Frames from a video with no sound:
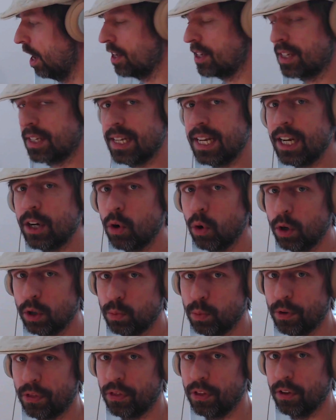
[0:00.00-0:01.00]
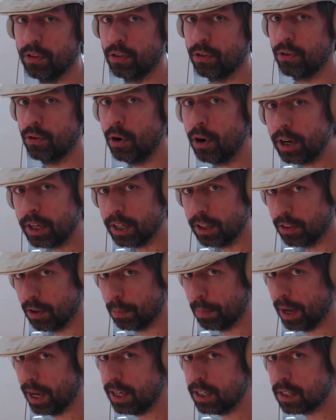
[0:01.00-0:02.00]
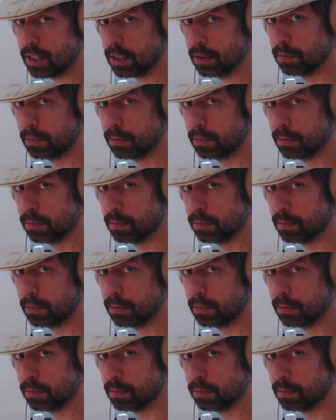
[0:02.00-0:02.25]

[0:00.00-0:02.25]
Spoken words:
C chord with the third in the bass,